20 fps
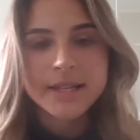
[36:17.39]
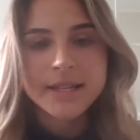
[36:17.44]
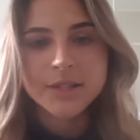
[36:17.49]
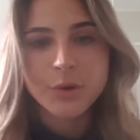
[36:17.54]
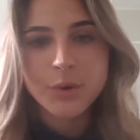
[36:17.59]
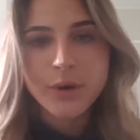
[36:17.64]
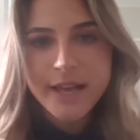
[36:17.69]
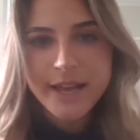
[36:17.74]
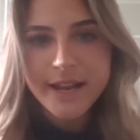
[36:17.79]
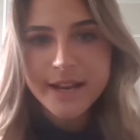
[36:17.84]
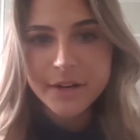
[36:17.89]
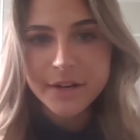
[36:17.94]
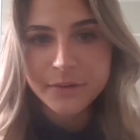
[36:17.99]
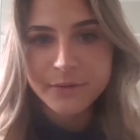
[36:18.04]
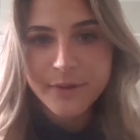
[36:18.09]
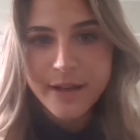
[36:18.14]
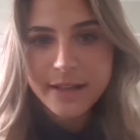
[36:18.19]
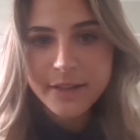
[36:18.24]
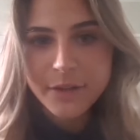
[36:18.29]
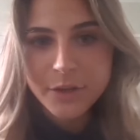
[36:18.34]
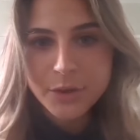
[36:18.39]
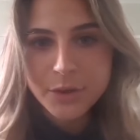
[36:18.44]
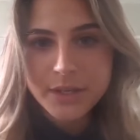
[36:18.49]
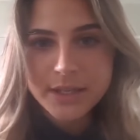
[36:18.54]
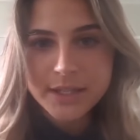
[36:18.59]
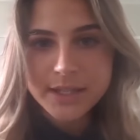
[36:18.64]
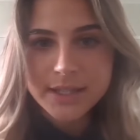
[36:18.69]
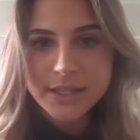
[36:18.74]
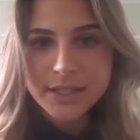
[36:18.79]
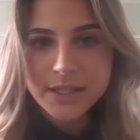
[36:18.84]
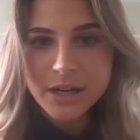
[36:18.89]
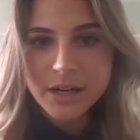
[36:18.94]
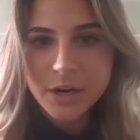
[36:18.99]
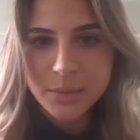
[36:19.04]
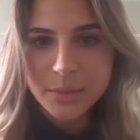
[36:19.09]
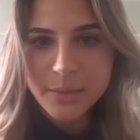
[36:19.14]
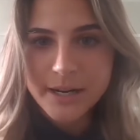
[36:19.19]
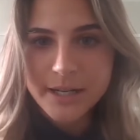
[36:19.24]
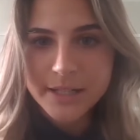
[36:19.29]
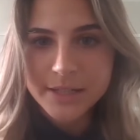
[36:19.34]
So here, value is
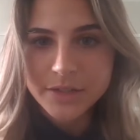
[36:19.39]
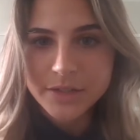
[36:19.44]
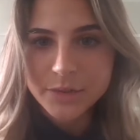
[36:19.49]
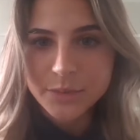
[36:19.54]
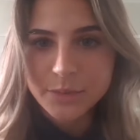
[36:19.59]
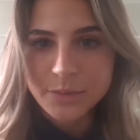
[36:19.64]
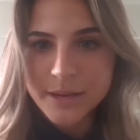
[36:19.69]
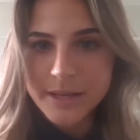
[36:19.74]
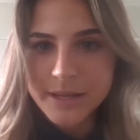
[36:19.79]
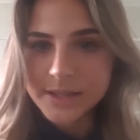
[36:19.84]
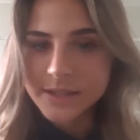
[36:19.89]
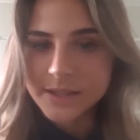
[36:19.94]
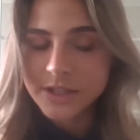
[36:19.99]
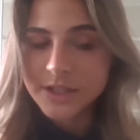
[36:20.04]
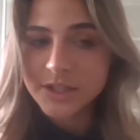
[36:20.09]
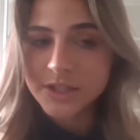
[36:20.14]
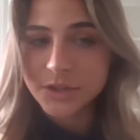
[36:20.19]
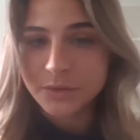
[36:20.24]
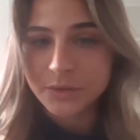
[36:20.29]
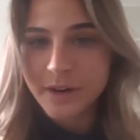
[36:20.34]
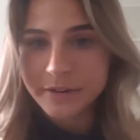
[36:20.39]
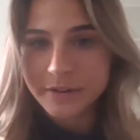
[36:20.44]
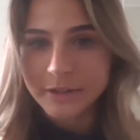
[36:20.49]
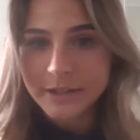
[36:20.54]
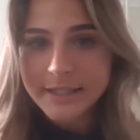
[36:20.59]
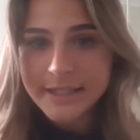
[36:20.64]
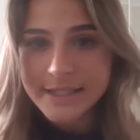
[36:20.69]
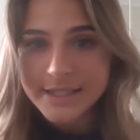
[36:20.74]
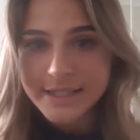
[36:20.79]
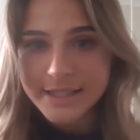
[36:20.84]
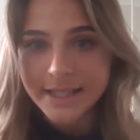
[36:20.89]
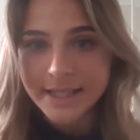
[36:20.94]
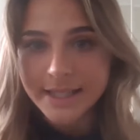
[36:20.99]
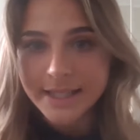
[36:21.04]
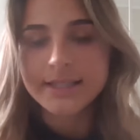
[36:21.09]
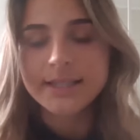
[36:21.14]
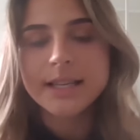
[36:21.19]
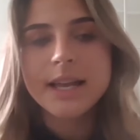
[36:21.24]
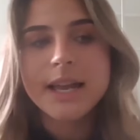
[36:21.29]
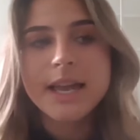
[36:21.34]
compared to basic survival
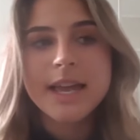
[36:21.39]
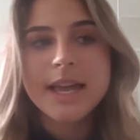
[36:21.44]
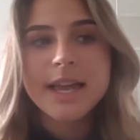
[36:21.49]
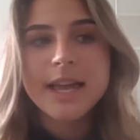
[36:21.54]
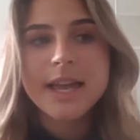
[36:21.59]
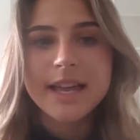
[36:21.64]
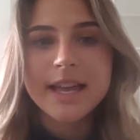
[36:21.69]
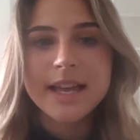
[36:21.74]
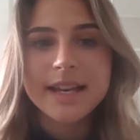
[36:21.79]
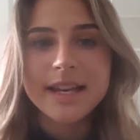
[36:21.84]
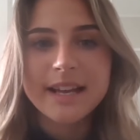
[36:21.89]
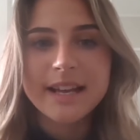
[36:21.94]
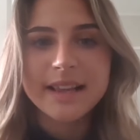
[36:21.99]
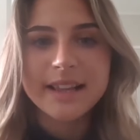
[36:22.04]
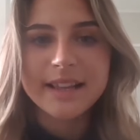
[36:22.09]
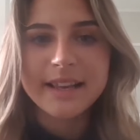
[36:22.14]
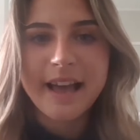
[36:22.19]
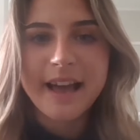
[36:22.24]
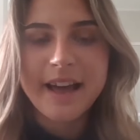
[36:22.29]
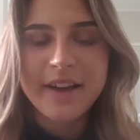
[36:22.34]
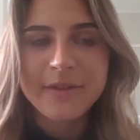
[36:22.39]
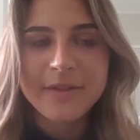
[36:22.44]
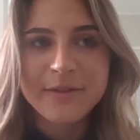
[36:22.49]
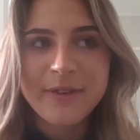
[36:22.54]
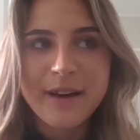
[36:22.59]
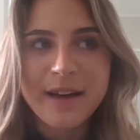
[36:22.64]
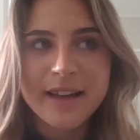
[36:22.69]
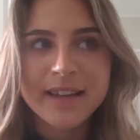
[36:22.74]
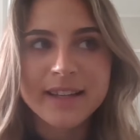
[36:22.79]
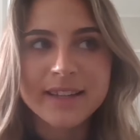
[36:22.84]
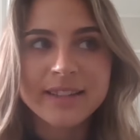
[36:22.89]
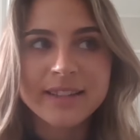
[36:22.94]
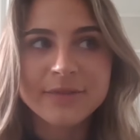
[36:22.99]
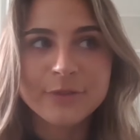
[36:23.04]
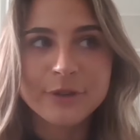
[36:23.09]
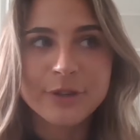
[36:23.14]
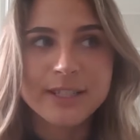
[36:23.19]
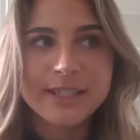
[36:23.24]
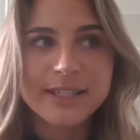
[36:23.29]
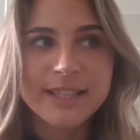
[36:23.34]
instincts. And like I find,
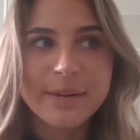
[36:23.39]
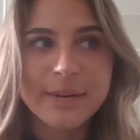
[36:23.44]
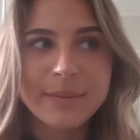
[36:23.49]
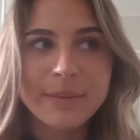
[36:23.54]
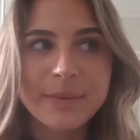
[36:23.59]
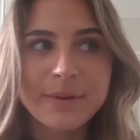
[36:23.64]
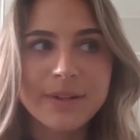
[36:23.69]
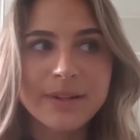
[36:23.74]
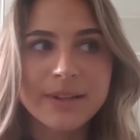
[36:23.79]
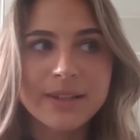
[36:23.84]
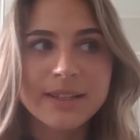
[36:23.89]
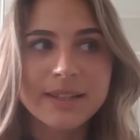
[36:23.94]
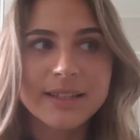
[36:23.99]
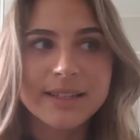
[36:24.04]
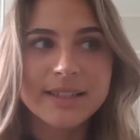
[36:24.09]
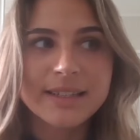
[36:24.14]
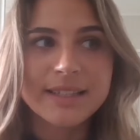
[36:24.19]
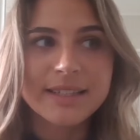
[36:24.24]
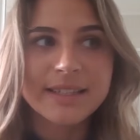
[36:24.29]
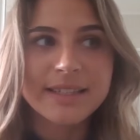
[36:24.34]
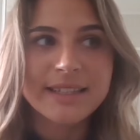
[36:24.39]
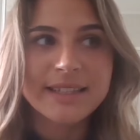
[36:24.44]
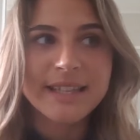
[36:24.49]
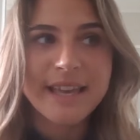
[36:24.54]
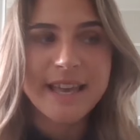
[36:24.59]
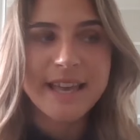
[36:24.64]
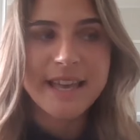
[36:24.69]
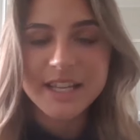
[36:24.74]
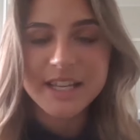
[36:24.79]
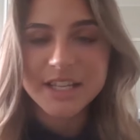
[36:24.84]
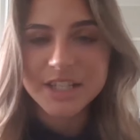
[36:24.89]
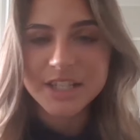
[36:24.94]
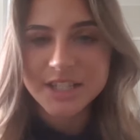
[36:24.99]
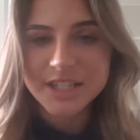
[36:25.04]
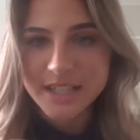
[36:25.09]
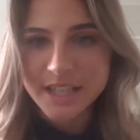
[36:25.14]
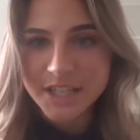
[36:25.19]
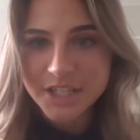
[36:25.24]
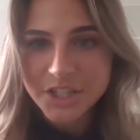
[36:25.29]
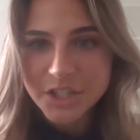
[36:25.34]
for example, the, the
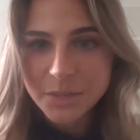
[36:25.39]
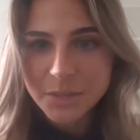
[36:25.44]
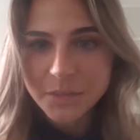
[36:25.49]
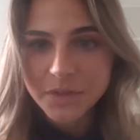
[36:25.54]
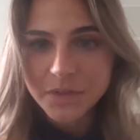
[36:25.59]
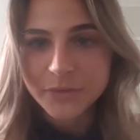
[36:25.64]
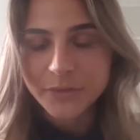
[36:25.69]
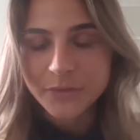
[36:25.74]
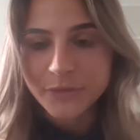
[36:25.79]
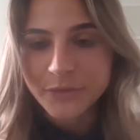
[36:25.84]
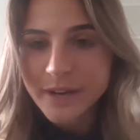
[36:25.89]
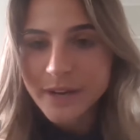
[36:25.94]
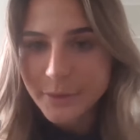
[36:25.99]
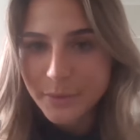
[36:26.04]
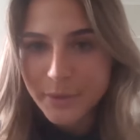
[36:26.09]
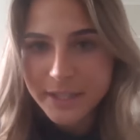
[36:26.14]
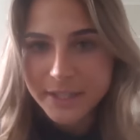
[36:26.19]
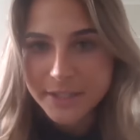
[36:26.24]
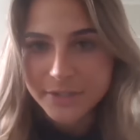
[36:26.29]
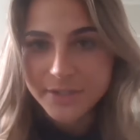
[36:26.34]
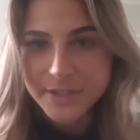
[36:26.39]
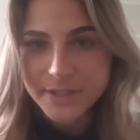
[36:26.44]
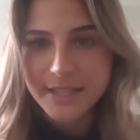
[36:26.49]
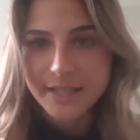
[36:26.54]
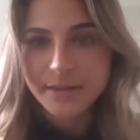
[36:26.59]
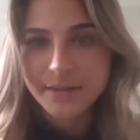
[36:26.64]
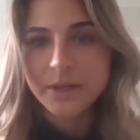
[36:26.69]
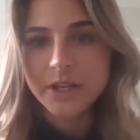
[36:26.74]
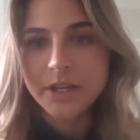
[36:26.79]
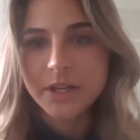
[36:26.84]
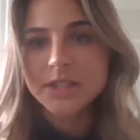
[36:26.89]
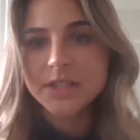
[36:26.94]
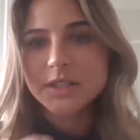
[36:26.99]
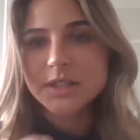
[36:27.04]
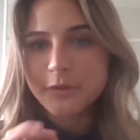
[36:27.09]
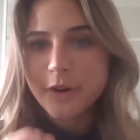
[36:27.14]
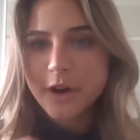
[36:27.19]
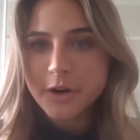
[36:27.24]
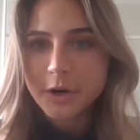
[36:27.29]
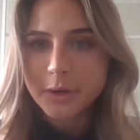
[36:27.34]
ancient Egypt very interesting because
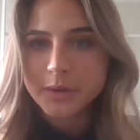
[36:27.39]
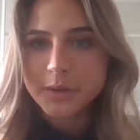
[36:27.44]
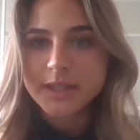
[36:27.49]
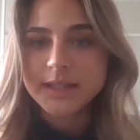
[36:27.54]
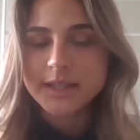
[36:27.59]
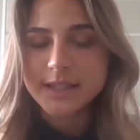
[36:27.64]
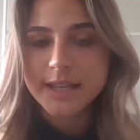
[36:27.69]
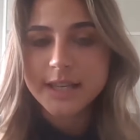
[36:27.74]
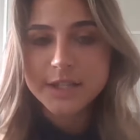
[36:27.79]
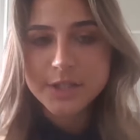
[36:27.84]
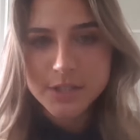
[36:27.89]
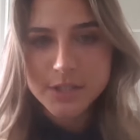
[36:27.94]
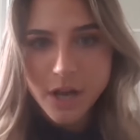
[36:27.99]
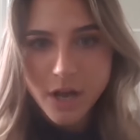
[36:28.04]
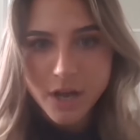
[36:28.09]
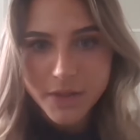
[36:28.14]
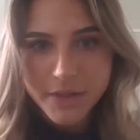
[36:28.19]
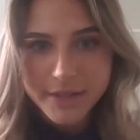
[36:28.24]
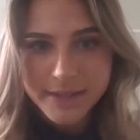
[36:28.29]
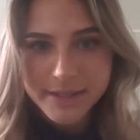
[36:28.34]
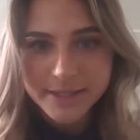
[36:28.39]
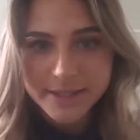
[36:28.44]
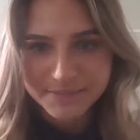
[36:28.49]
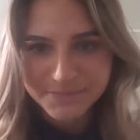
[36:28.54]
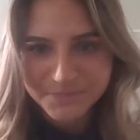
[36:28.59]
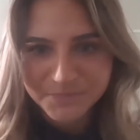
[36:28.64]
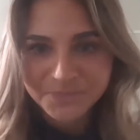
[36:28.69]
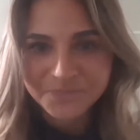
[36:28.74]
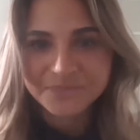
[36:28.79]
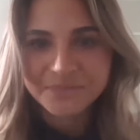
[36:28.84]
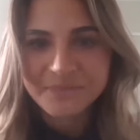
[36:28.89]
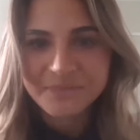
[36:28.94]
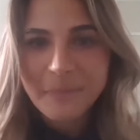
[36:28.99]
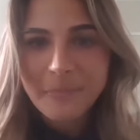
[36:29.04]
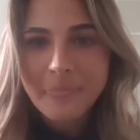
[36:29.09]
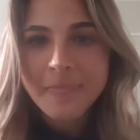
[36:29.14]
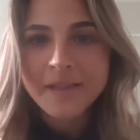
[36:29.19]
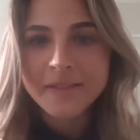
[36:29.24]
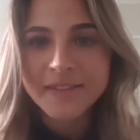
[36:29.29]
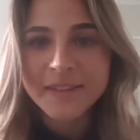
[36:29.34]
the pharaohs, they saw this.
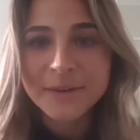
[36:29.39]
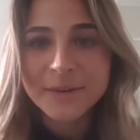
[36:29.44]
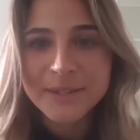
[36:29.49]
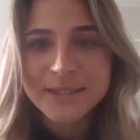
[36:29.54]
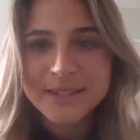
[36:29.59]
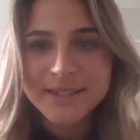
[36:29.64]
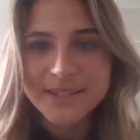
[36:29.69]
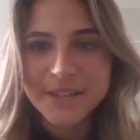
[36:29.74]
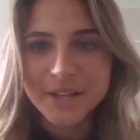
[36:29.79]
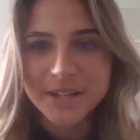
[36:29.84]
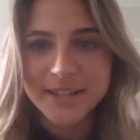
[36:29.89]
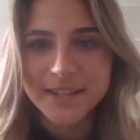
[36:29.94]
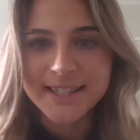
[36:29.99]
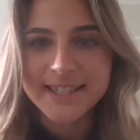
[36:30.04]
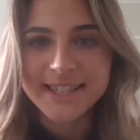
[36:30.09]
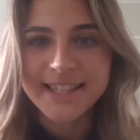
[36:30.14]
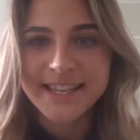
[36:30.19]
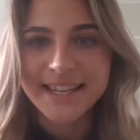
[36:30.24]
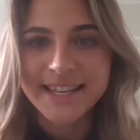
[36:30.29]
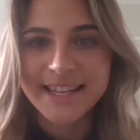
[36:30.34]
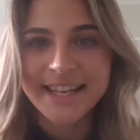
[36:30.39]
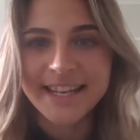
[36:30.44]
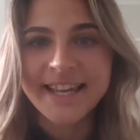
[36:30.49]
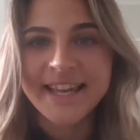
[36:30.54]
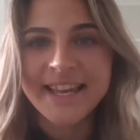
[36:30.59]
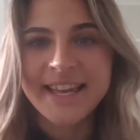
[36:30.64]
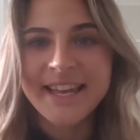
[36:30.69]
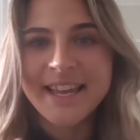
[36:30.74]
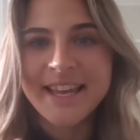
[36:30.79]
They really saw this. And